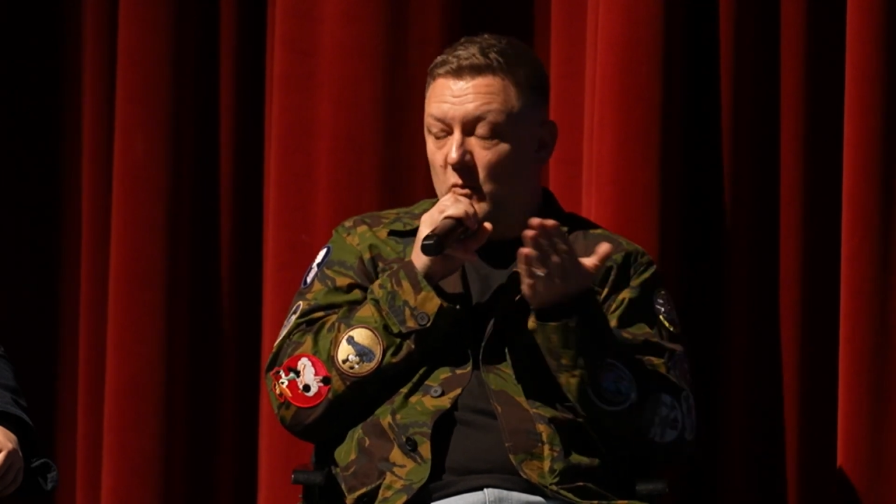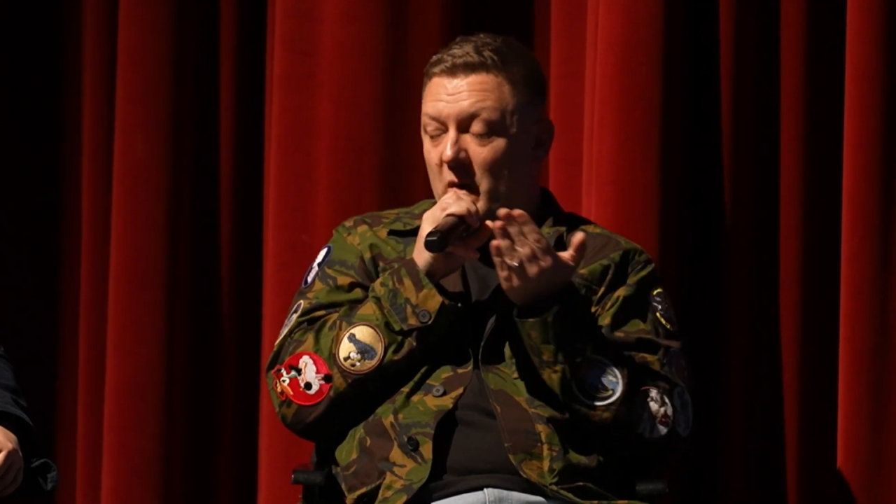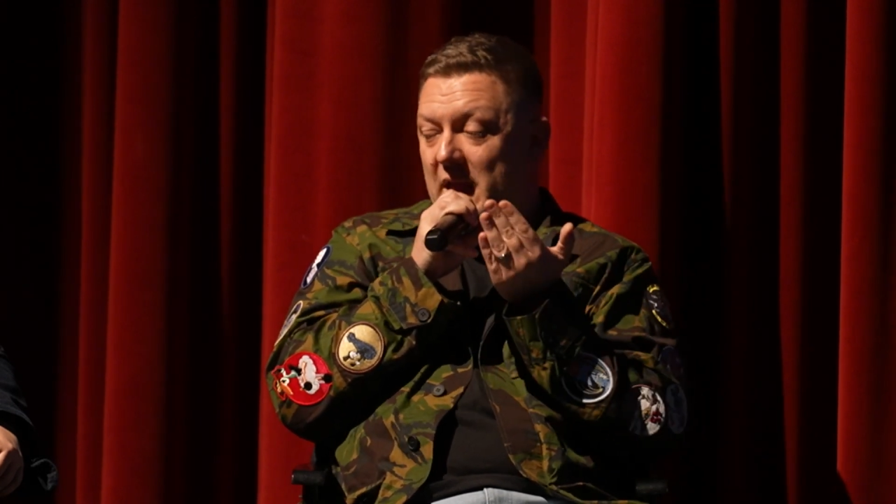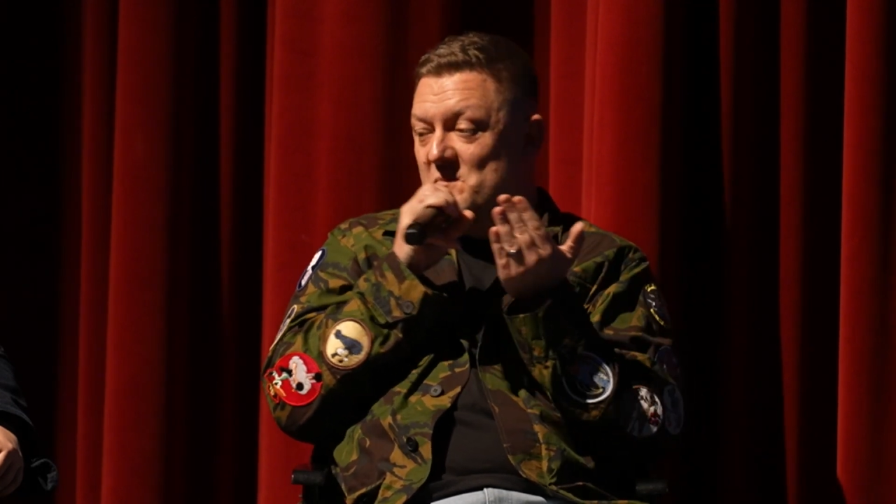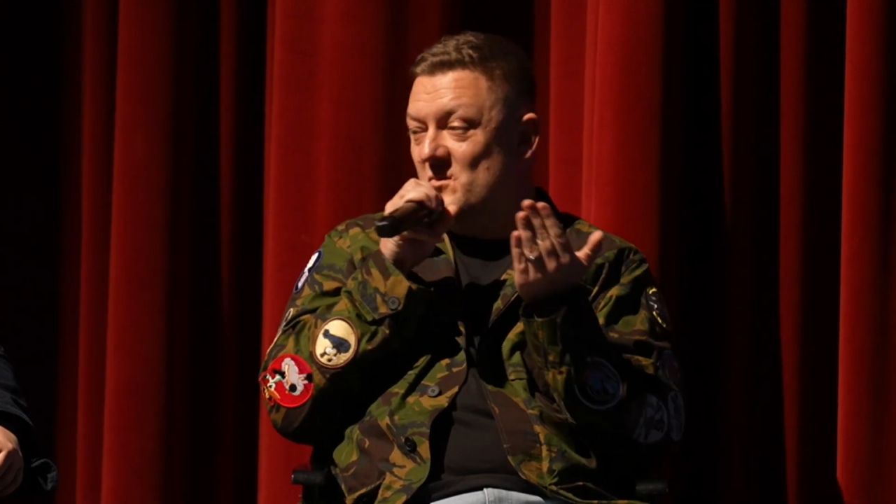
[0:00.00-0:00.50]

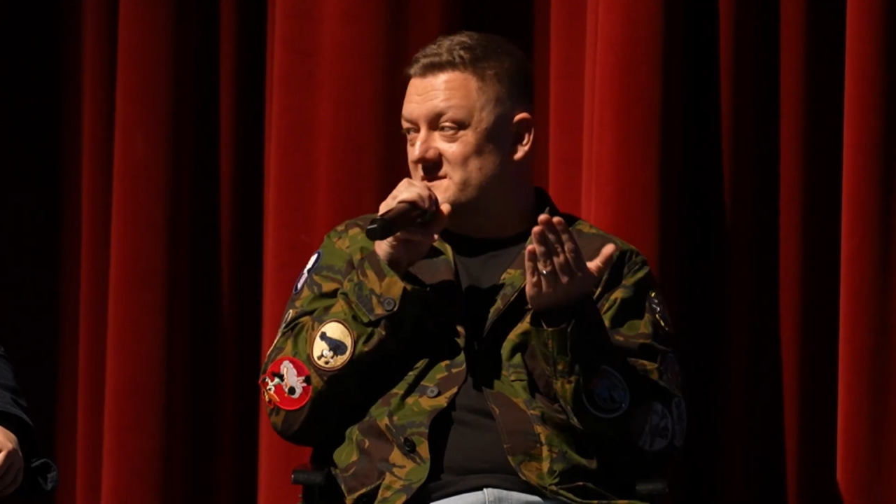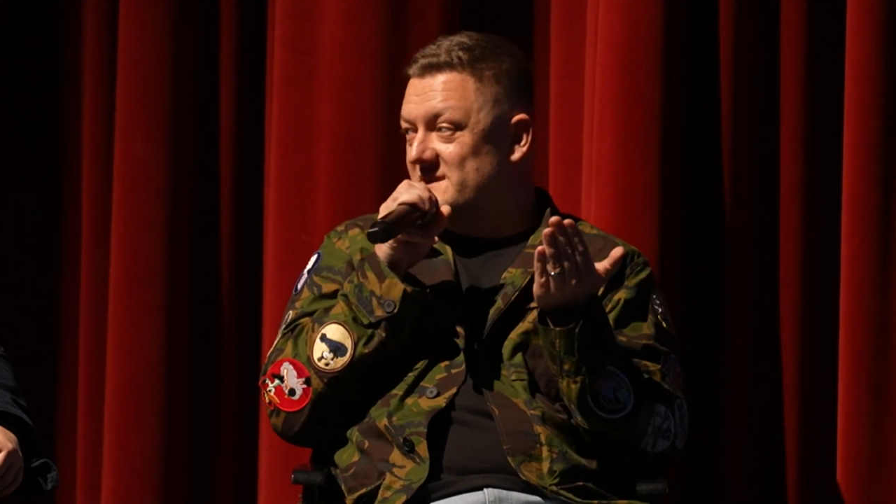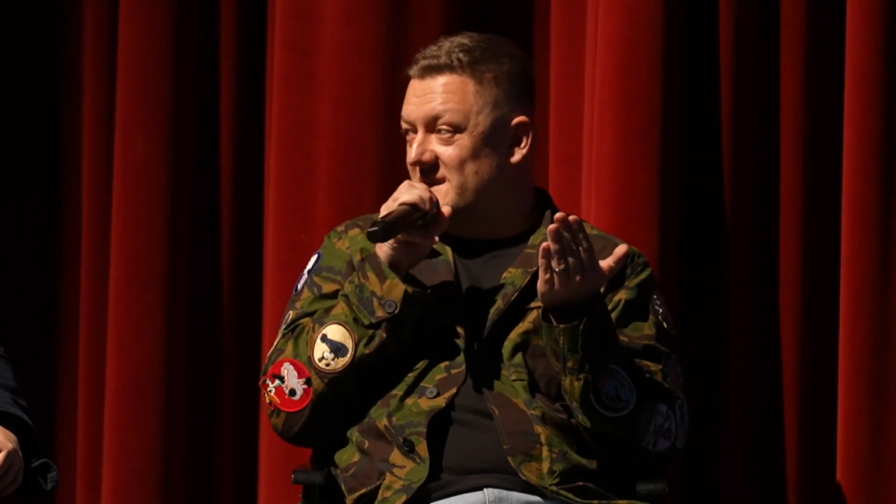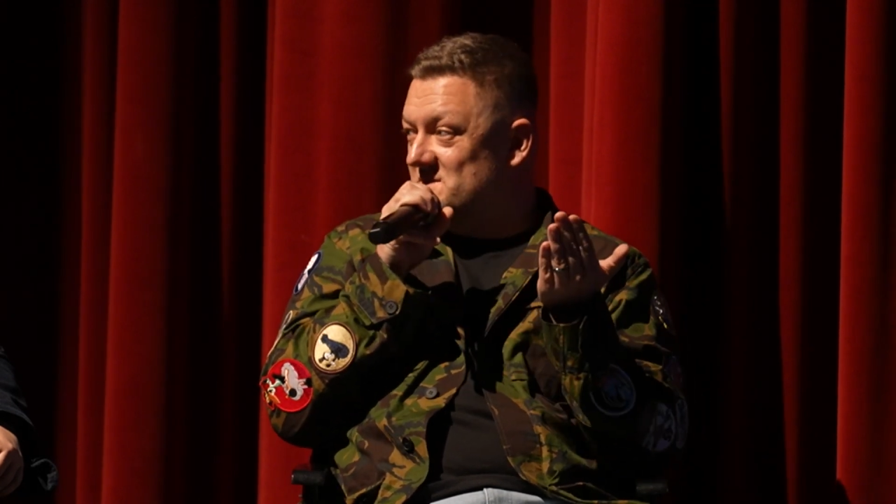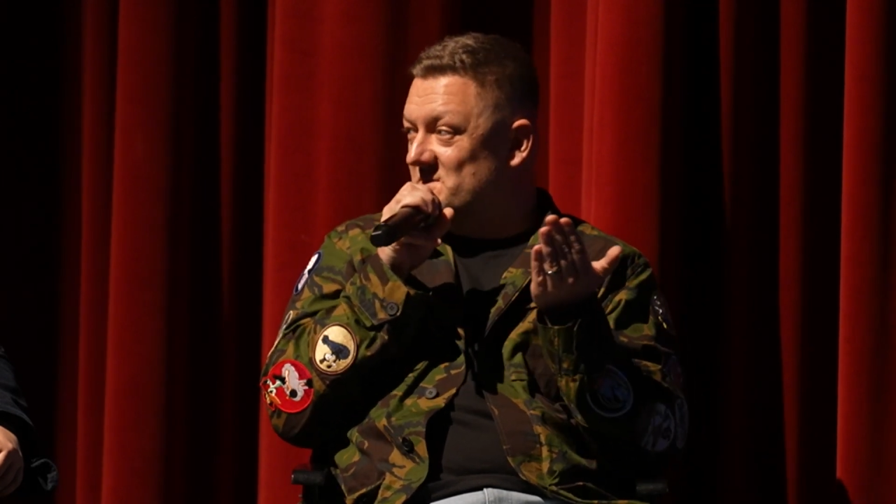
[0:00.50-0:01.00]
way more
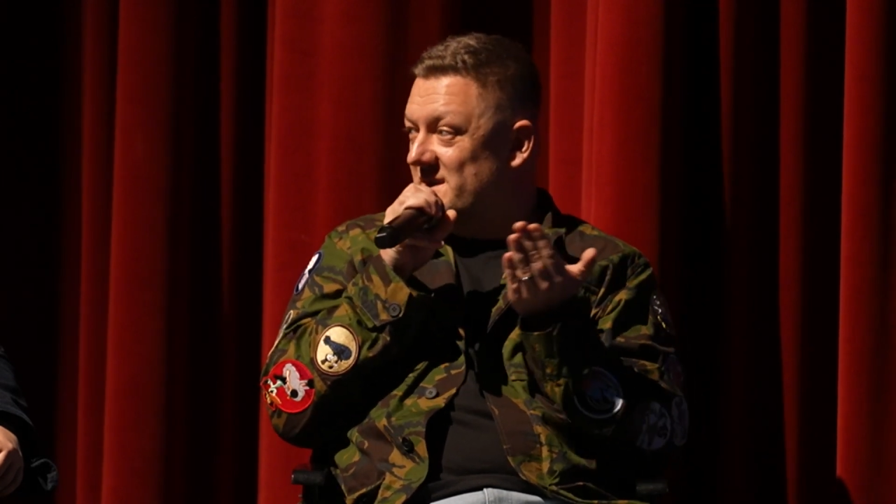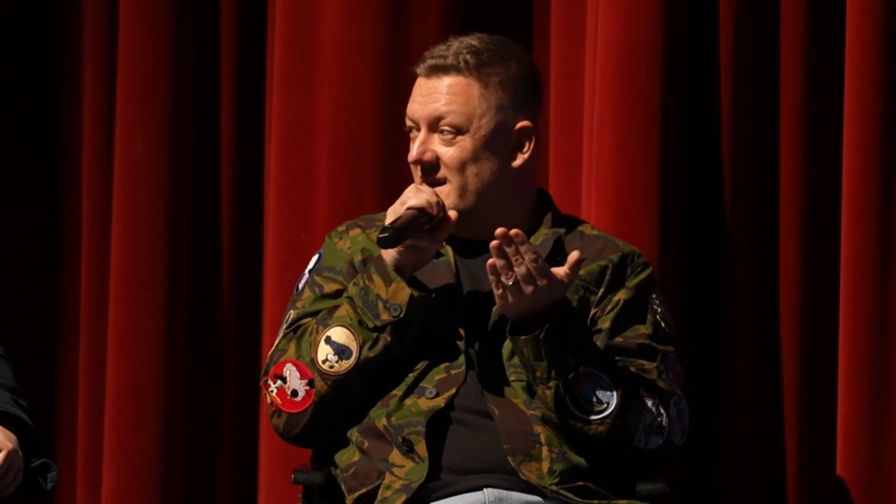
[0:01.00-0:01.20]
sense with